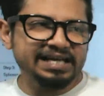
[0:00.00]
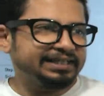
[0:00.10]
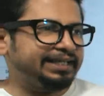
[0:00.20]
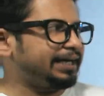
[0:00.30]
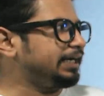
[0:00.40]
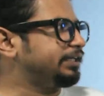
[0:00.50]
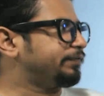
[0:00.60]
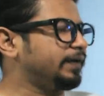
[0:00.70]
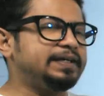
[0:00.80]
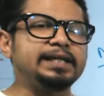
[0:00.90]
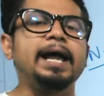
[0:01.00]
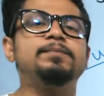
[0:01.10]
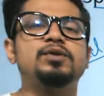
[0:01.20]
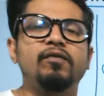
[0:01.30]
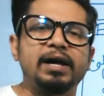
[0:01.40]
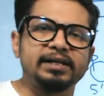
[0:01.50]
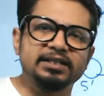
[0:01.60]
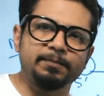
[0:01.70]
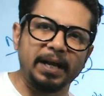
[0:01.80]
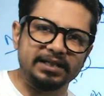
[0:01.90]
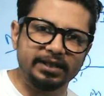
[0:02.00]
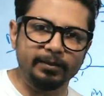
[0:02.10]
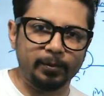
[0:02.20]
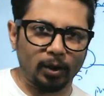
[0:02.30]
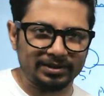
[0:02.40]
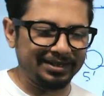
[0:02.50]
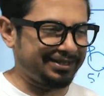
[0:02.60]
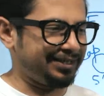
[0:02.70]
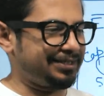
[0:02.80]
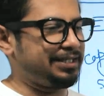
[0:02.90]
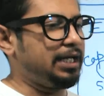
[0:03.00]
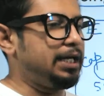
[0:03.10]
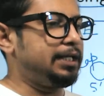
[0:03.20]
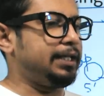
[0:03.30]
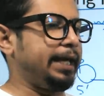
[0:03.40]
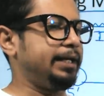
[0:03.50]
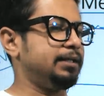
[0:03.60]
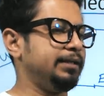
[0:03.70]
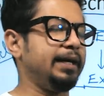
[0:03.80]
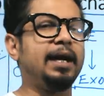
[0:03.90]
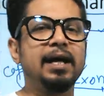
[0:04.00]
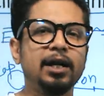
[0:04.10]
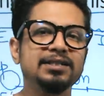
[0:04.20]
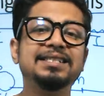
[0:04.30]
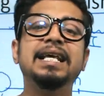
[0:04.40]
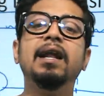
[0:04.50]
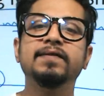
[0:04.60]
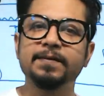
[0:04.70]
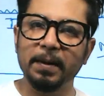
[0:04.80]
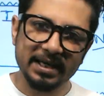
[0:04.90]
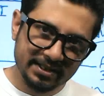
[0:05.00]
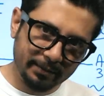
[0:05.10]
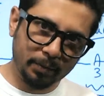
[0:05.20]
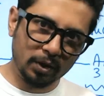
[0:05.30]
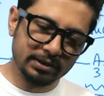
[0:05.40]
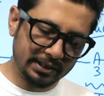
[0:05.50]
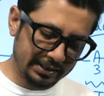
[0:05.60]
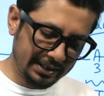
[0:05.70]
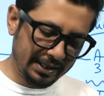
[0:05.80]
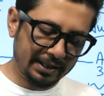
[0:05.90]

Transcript: There are different types of RNA splicing processes, like there are self-splicing process,